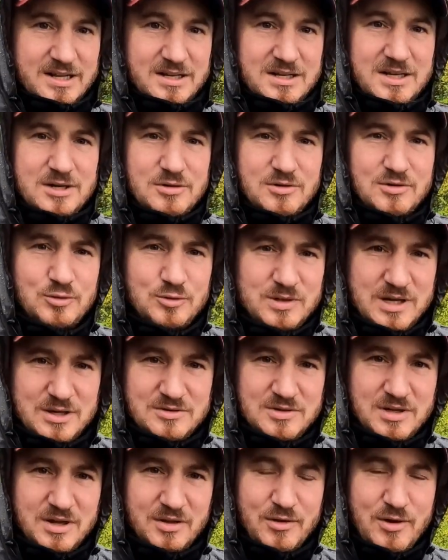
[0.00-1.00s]
in the year
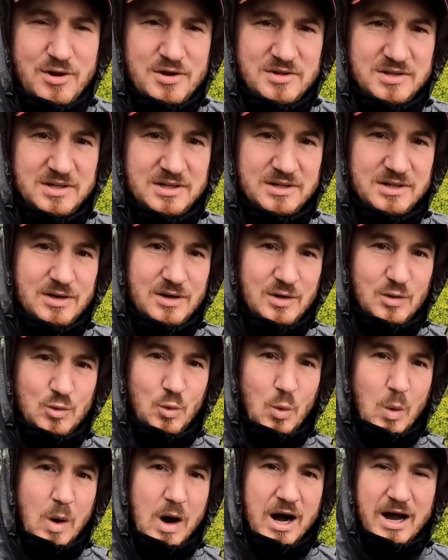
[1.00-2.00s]
2013.
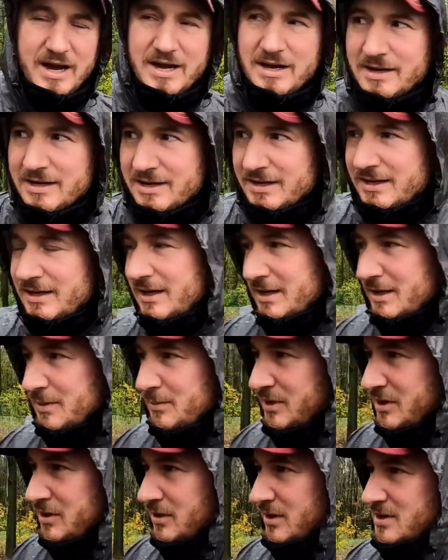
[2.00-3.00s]
Why?
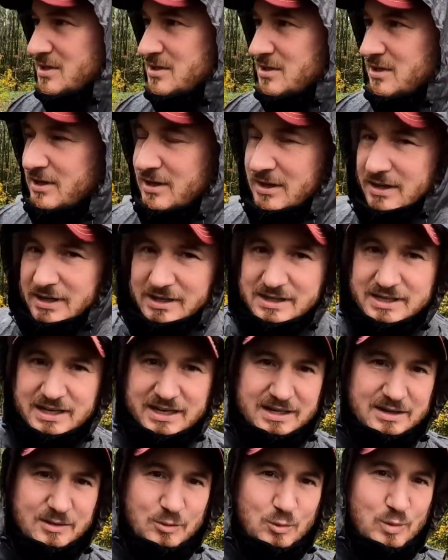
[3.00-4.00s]
because the
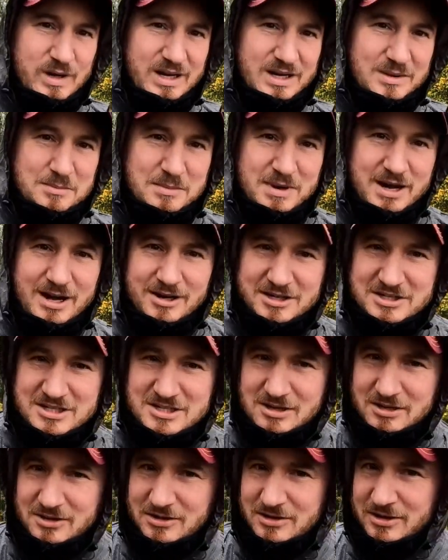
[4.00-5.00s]
King Willem
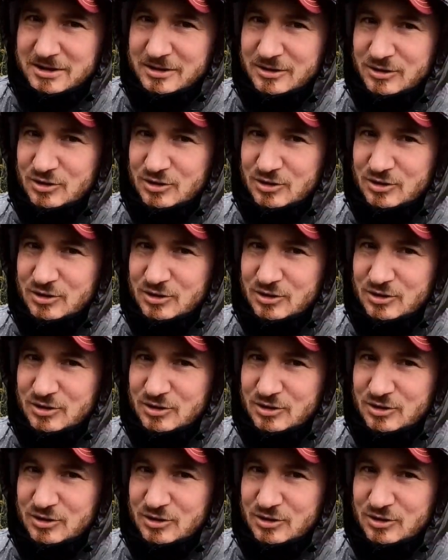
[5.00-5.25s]
Alexander